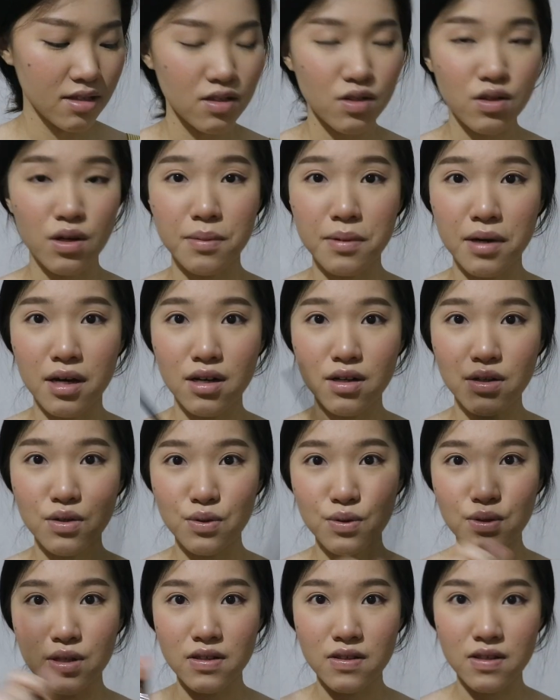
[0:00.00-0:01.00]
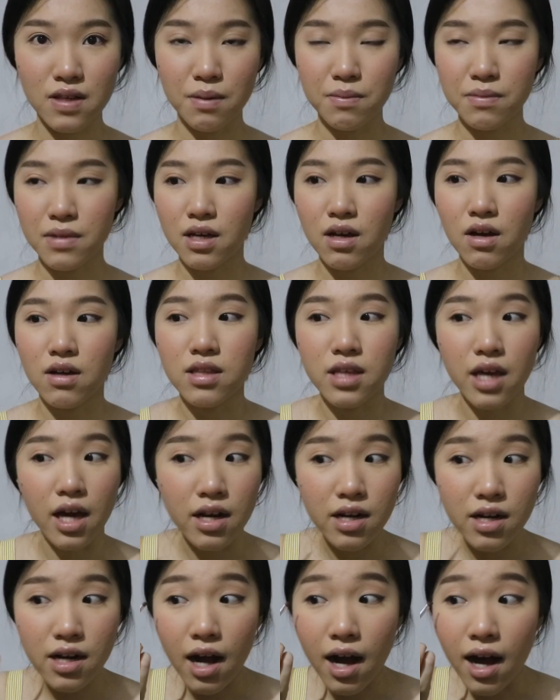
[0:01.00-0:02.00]
So I'm gonna do the same thing on the
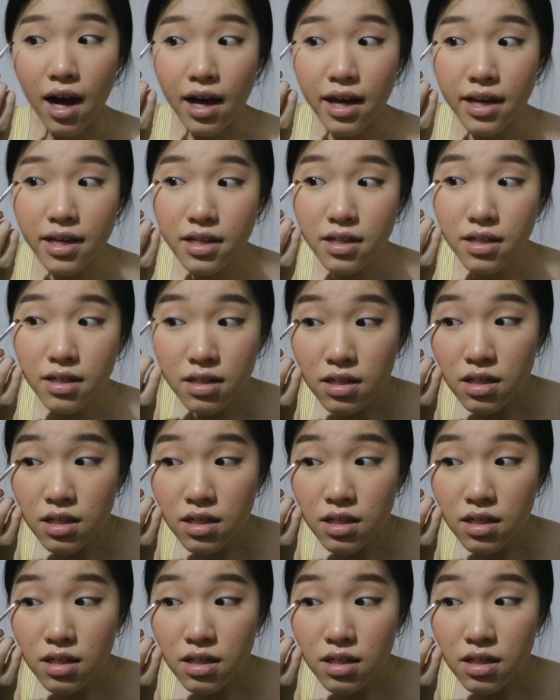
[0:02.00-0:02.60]
other eye.